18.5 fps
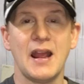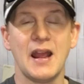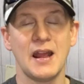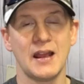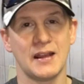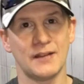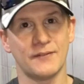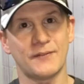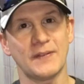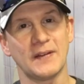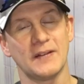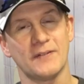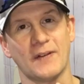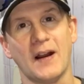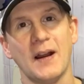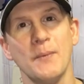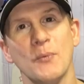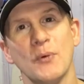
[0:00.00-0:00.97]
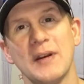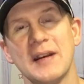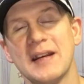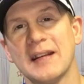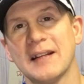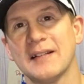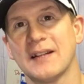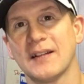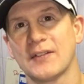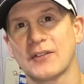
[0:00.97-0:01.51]
if if i'm
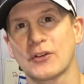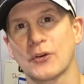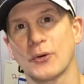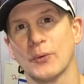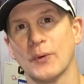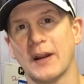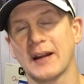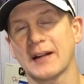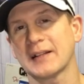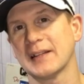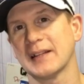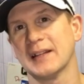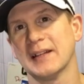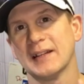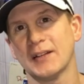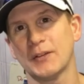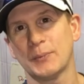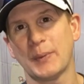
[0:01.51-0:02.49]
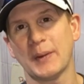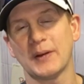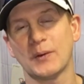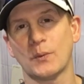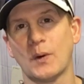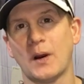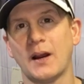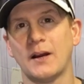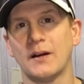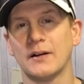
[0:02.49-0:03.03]
reading this correctly and it's been a
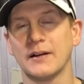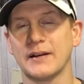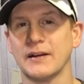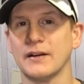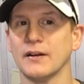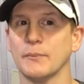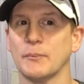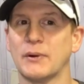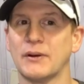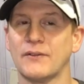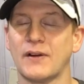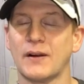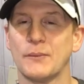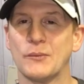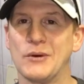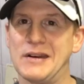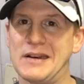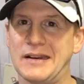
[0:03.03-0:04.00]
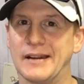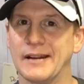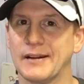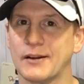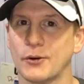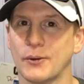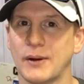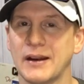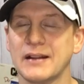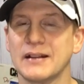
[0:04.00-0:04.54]
while here but if i'm reading it
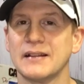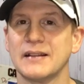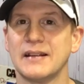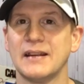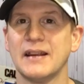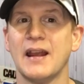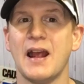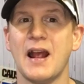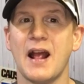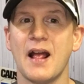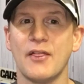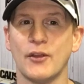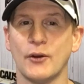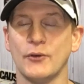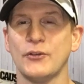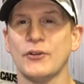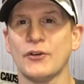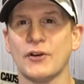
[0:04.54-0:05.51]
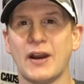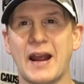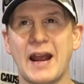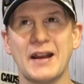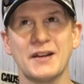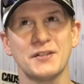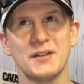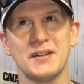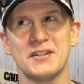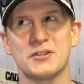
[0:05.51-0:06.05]
correctly those are
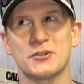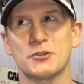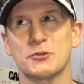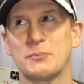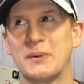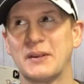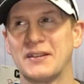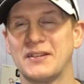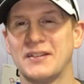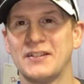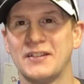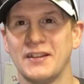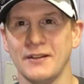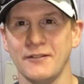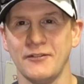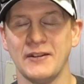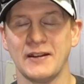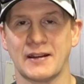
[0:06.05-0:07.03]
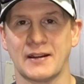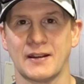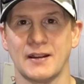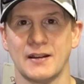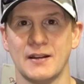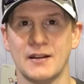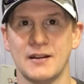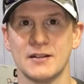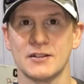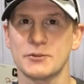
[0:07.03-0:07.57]
actually specific
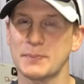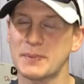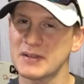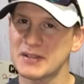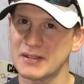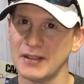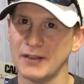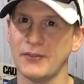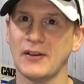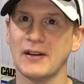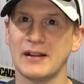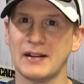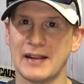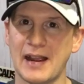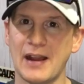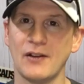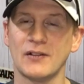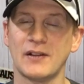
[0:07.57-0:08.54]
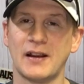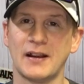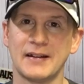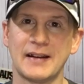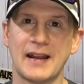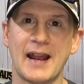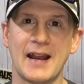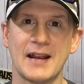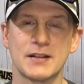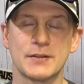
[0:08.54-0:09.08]
specifically outlined
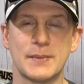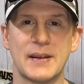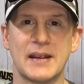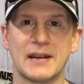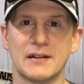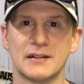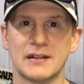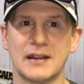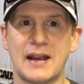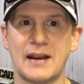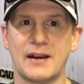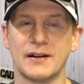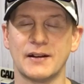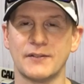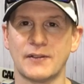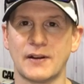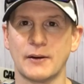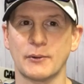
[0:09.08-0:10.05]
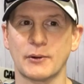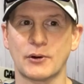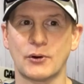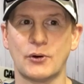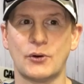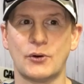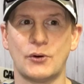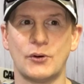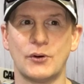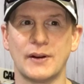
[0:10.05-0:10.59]
as being allowed, if I
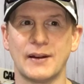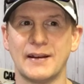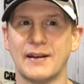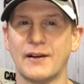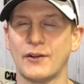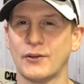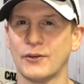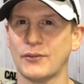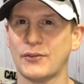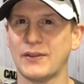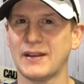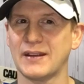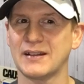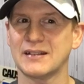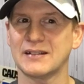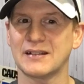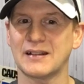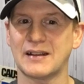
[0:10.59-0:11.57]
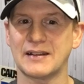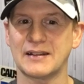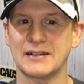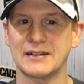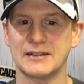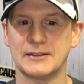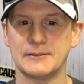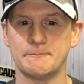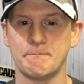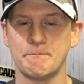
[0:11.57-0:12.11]
recall, and other things like
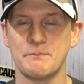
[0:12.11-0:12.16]
uh,